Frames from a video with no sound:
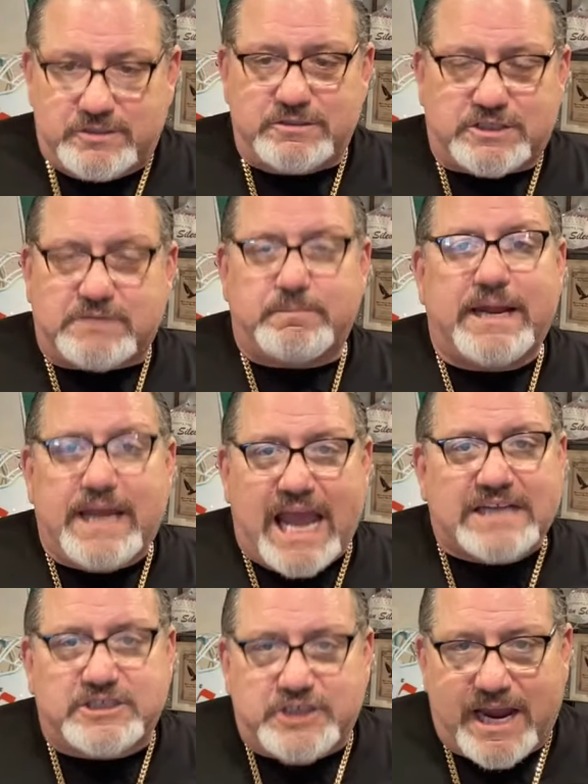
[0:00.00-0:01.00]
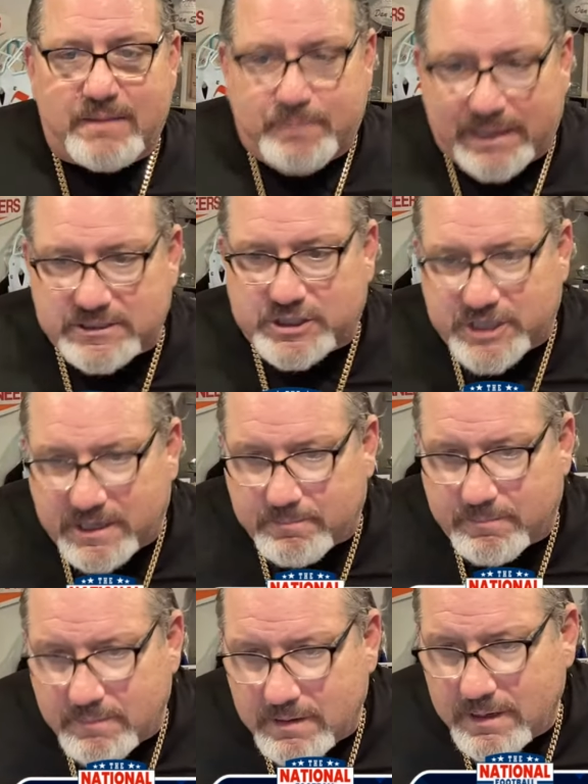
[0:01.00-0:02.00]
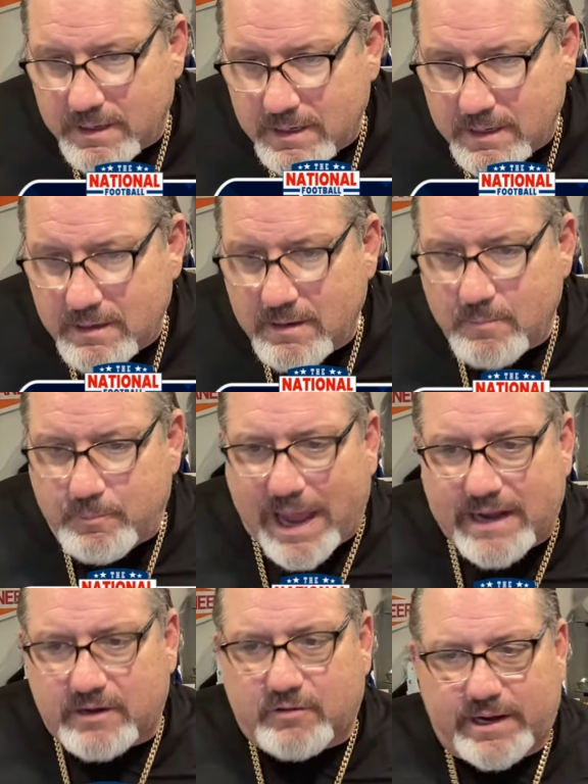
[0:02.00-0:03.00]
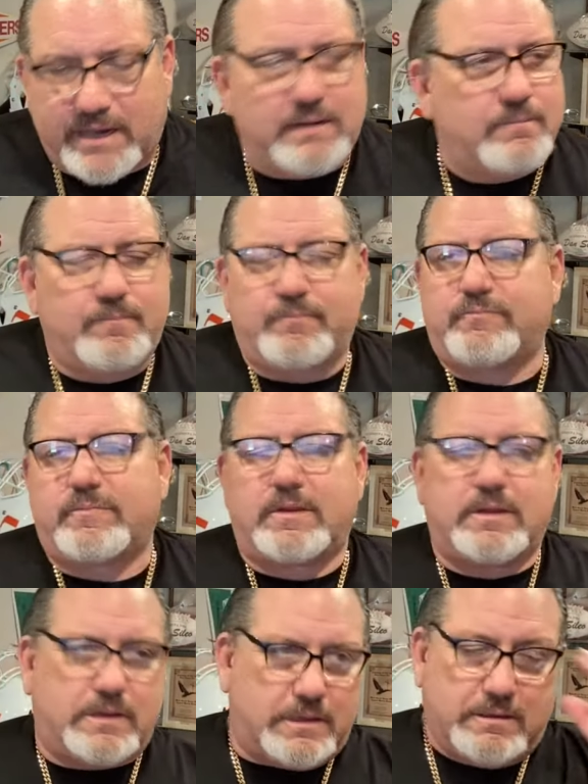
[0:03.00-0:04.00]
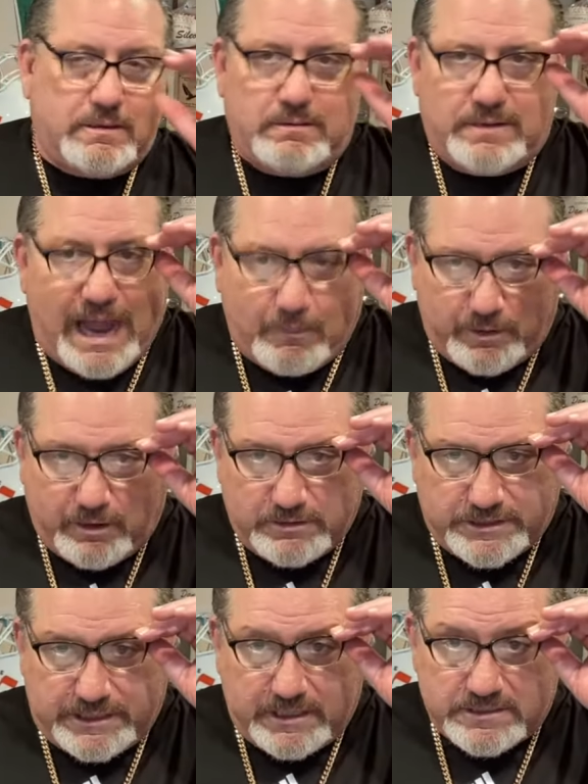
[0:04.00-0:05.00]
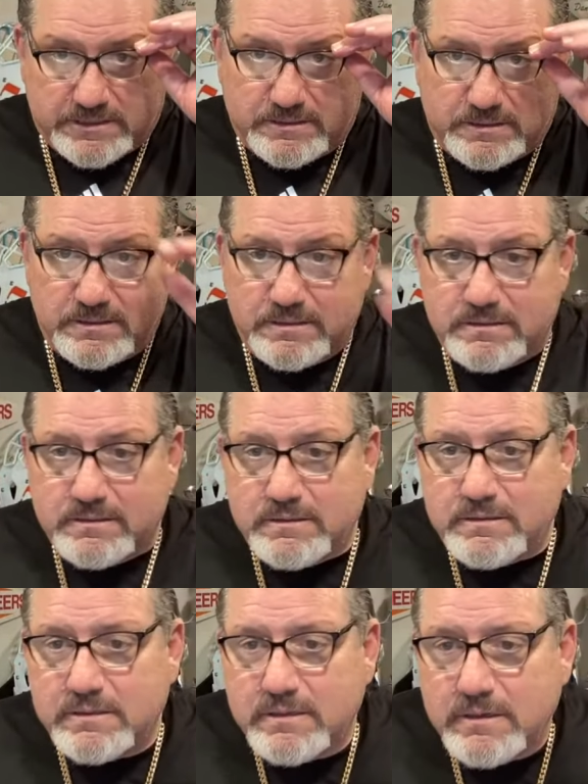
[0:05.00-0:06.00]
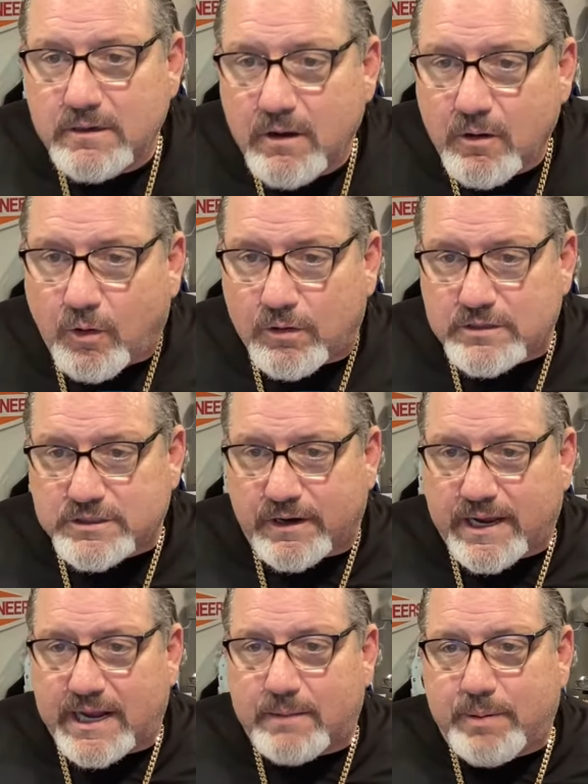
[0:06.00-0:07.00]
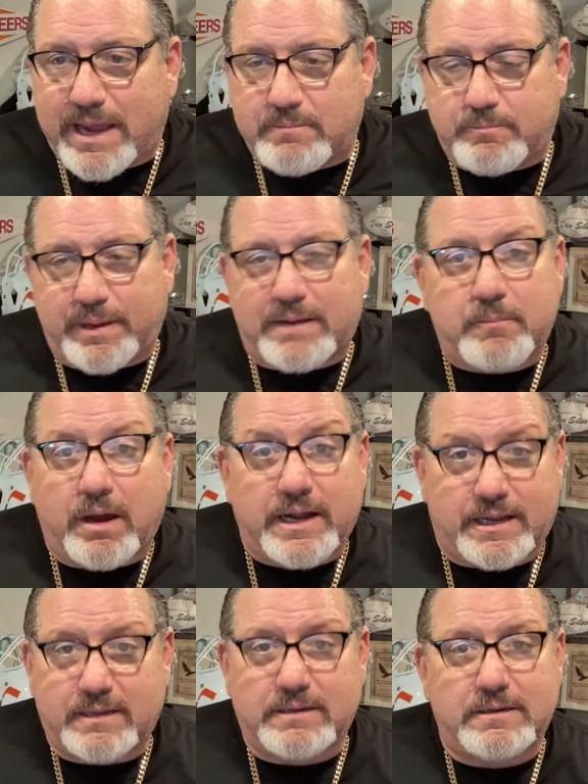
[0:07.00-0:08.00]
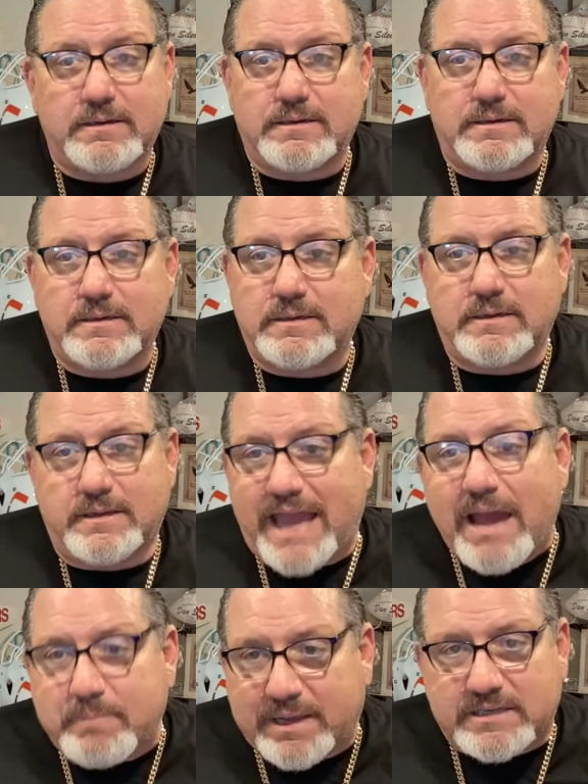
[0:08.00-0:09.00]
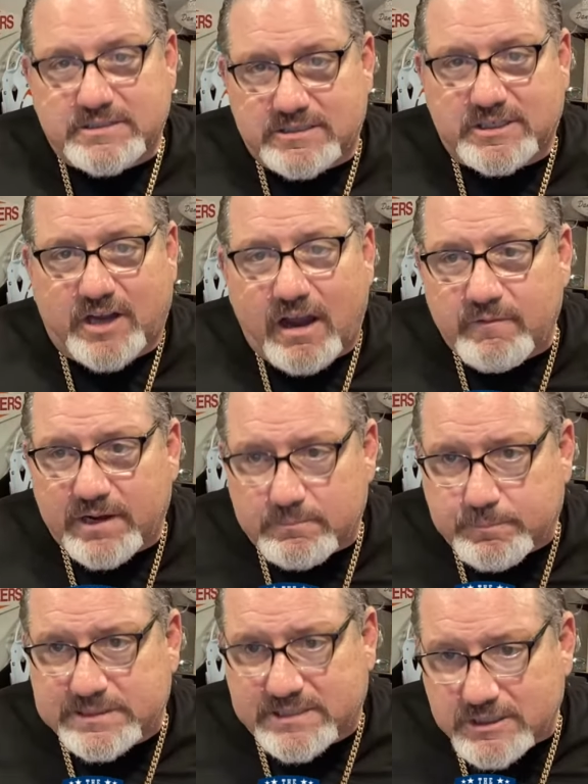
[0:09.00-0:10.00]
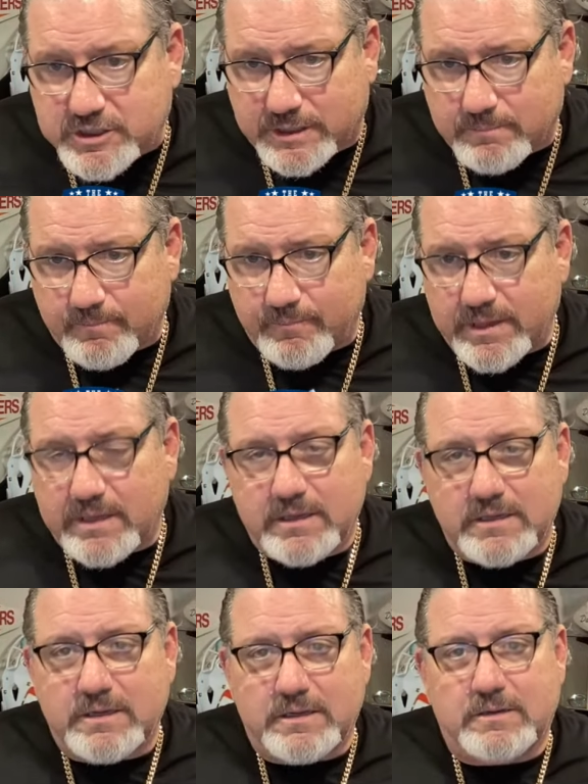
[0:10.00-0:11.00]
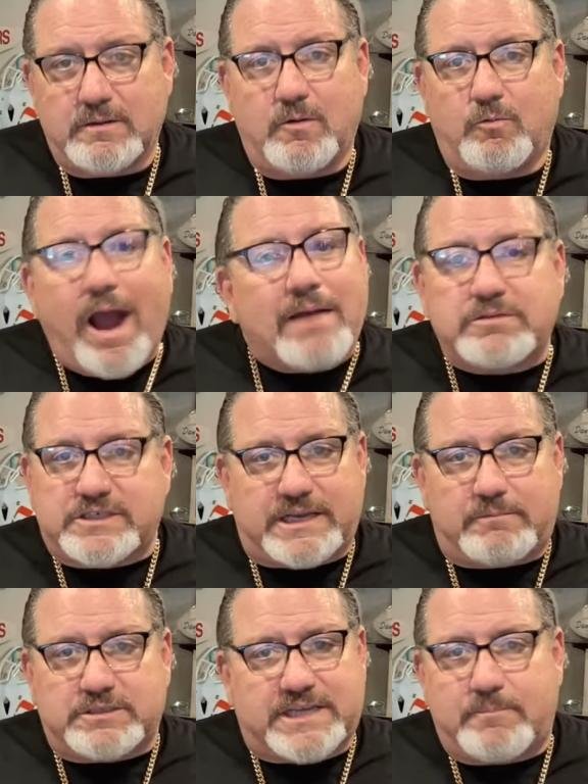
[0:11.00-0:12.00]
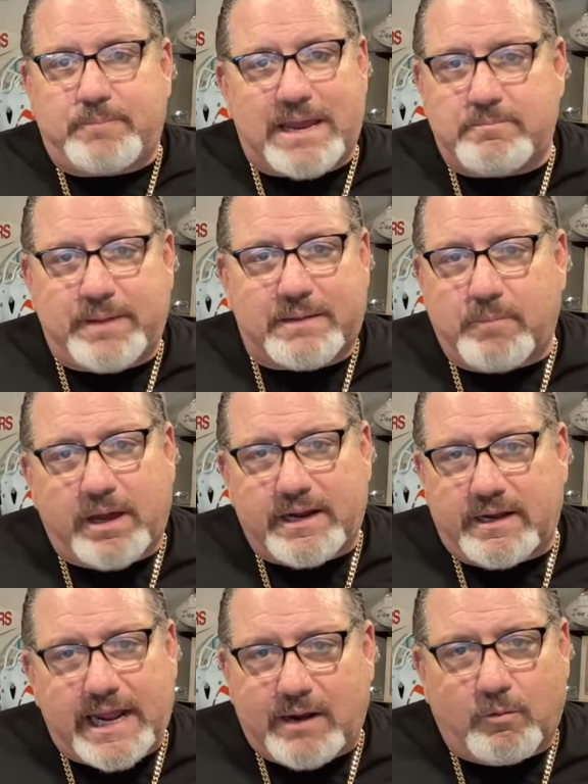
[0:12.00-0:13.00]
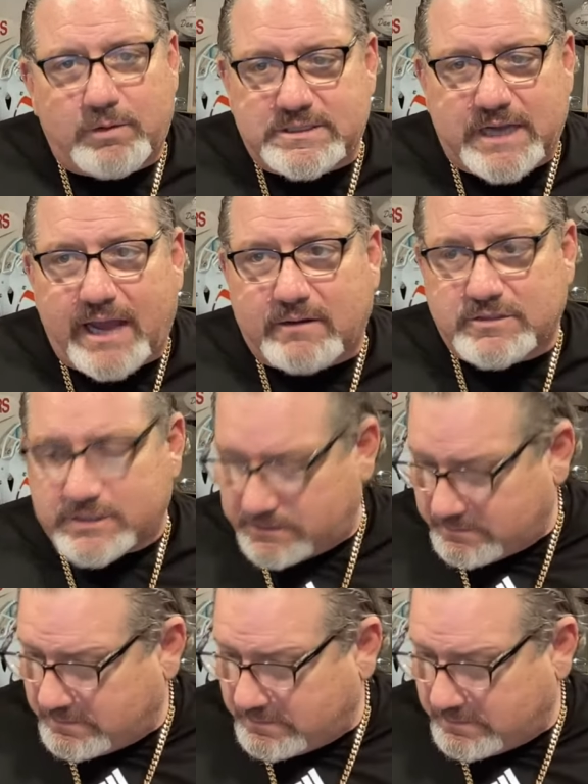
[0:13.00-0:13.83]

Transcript: Smitty has championship pedigree. Not what hurts, he doesn't. Corners are getting paid big money. Yeah, because it's a coveted position. Wide receivers get paid big money and they don't win titles.